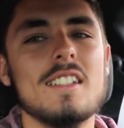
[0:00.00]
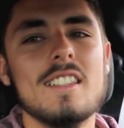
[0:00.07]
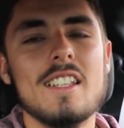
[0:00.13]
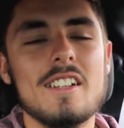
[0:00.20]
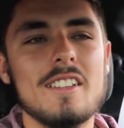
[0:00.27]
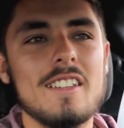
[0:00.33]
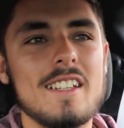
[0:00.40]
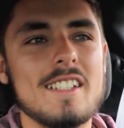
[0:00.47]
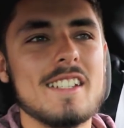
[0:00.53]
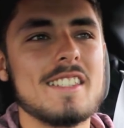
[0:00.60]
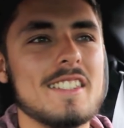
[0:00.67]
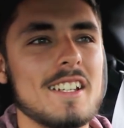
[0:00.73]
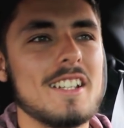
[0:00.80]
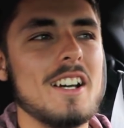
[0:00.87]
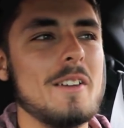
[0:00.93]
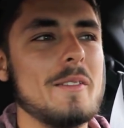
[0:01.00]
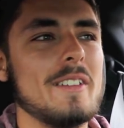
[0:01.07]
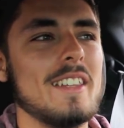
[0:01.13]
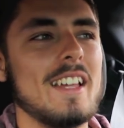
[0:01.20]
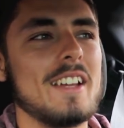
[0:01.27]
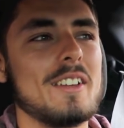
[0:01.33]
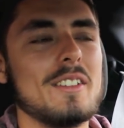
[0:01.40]
literally just to come
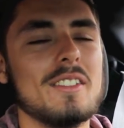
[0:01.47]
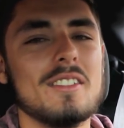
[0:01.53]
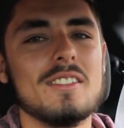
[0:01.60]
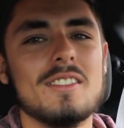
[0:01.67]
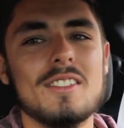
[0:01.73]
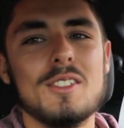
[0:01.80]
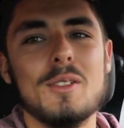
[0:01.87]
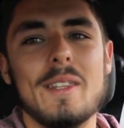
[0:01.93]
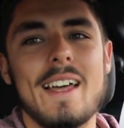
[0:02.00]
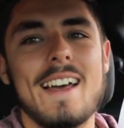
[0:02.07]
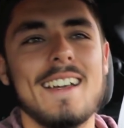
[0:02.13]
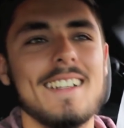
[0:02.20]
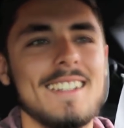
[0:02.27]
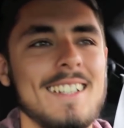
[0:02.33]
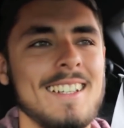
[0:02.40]
and like do that.